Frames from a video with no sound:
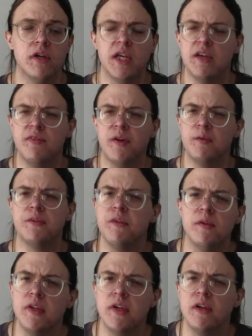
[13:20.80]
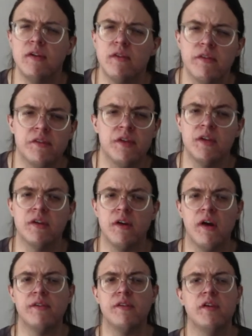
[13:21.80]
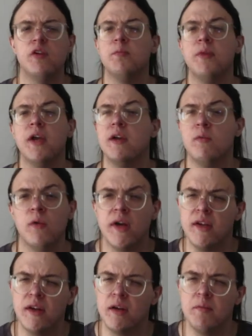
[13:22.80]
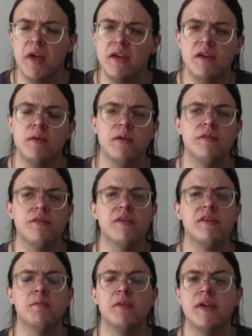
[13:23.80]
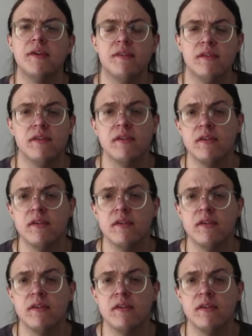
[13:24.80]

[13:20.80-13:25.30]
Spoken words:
If I was only interested in causing you pain, why did I make you in the first place?